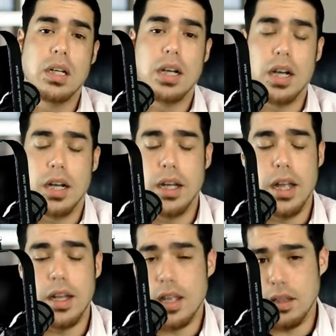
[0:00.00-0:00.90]

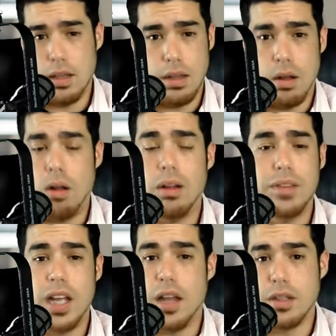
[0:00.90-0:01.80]
and all of
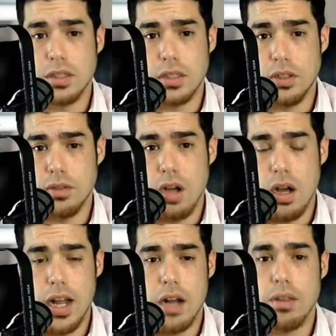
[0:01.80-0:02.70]
the others who have
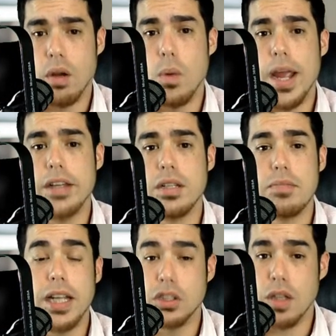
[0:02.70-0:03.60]
gone out of their way to
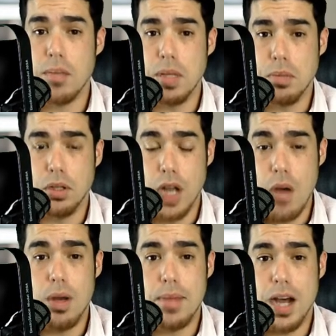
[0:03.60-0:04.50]
make sure that people
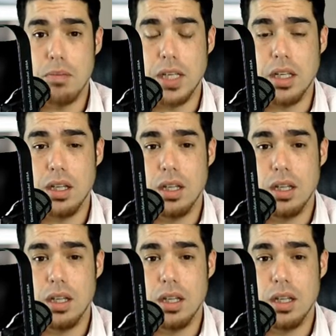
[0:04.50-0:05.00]
know about me.